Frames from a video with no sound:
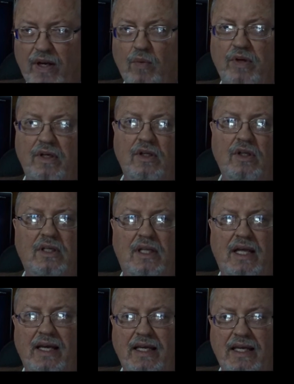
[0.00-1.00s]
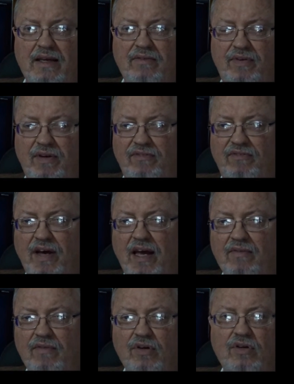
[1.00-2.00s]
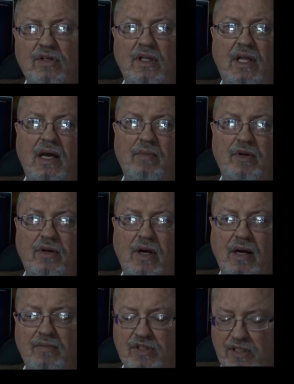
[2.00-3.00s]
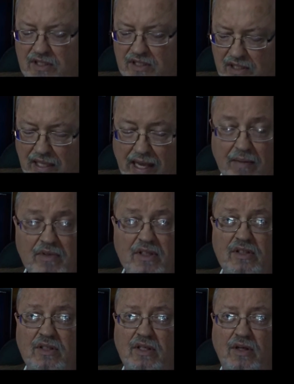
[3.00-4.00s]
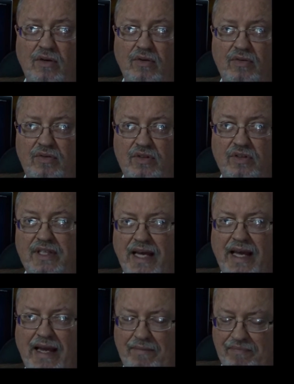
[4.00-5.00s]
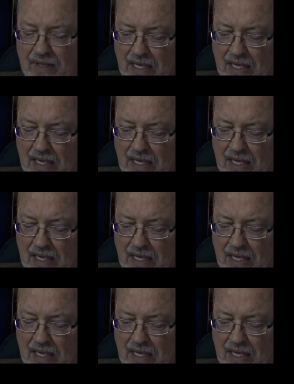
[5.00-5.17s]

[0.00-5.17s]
what it would look like if a 500 kilometer object slammed into the Earth today.